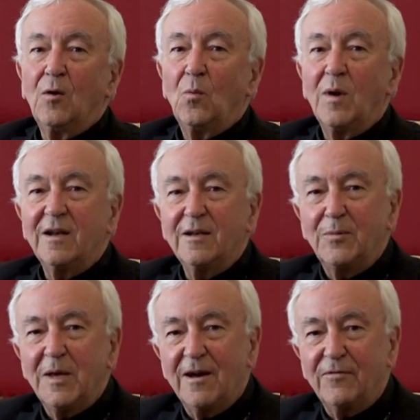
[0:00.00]
Well, there
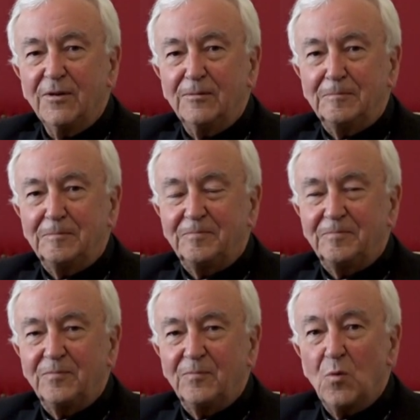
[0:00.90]
we have it.
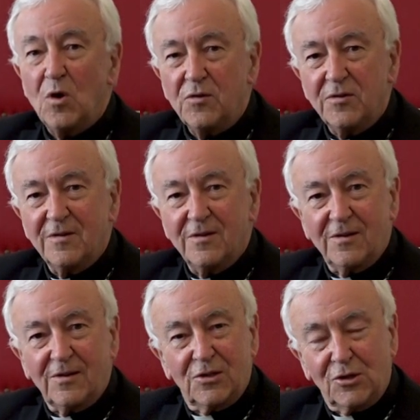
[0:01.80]
What
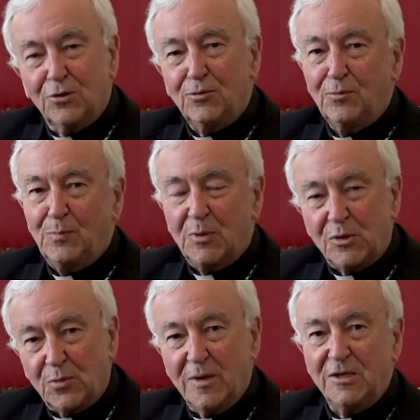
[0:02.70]
two
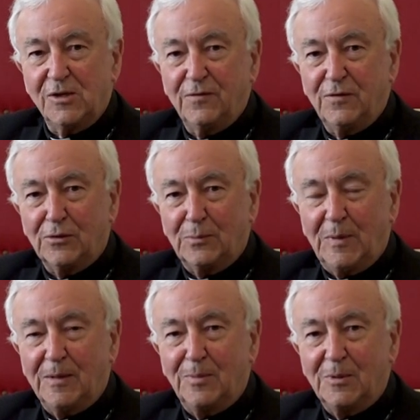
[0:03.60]
persuasive young
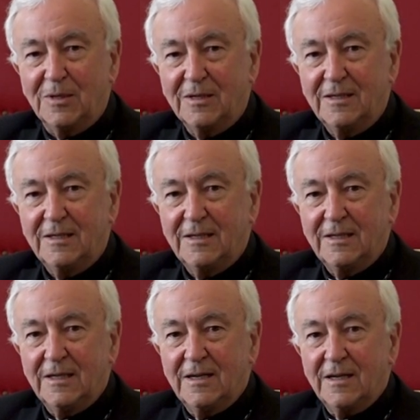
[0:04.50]
people.
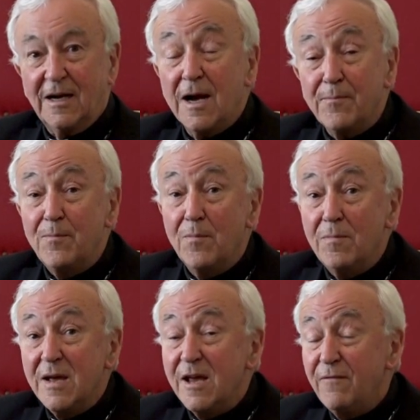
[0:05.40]

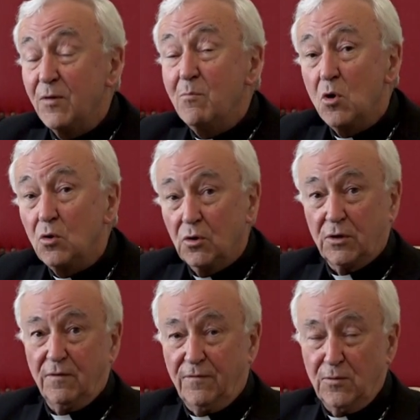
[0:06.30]
I'm even more
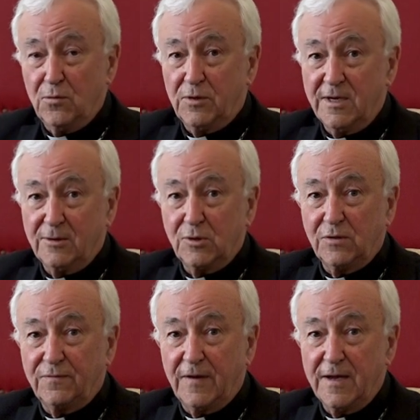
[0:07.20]
looking forward now
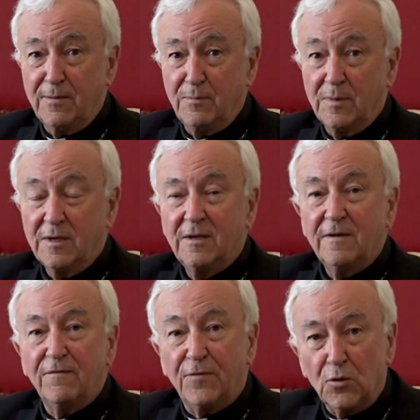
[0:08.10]
to Flame,
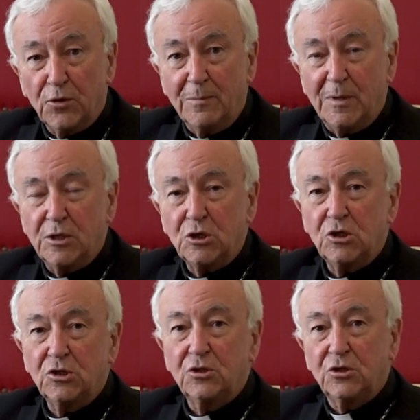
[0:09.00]
4th of
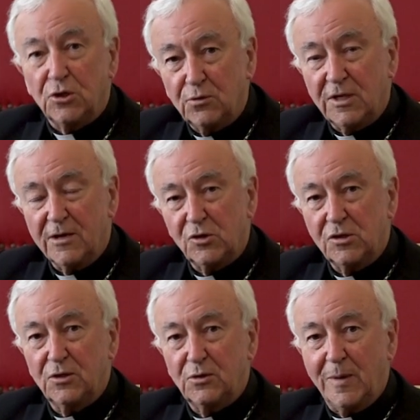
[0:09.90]
March
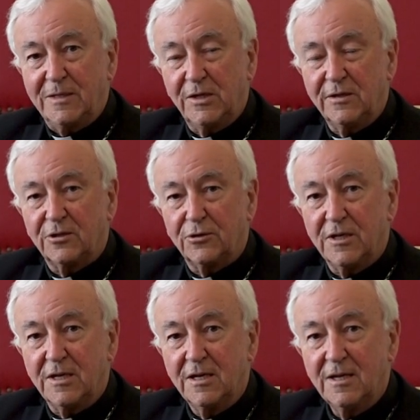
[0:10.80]

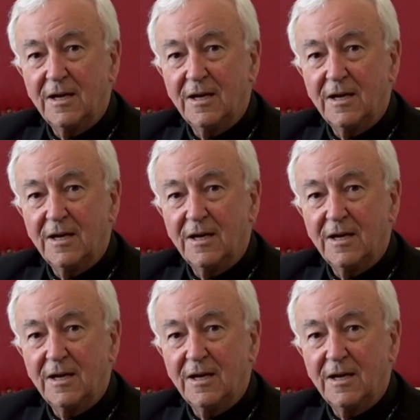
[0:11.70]
2023,